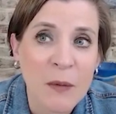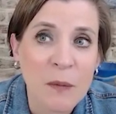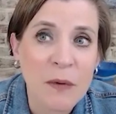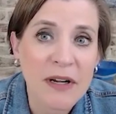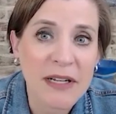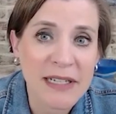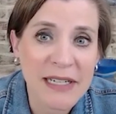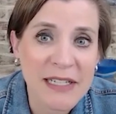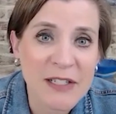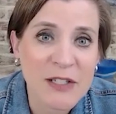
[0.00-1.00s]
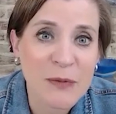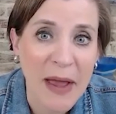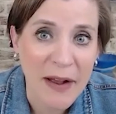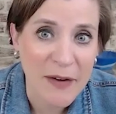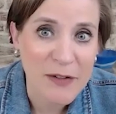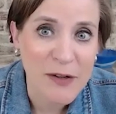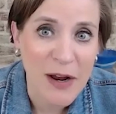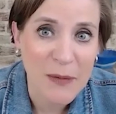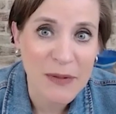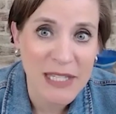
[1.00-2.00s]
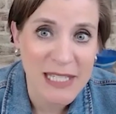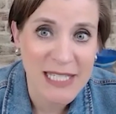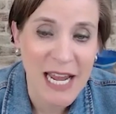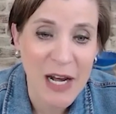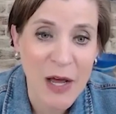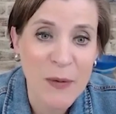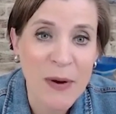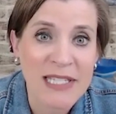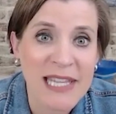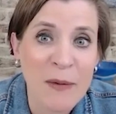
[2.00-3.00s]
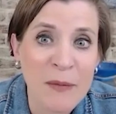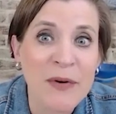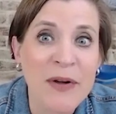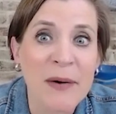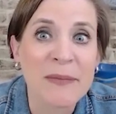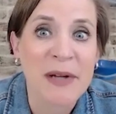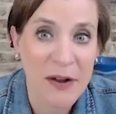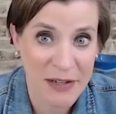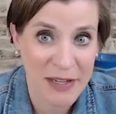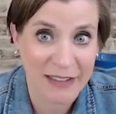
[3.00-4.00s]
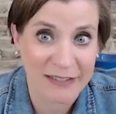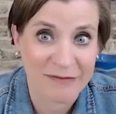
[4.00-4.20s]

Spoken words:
we're going to need to get you back on track with the state. Otherwise, they will come knocking.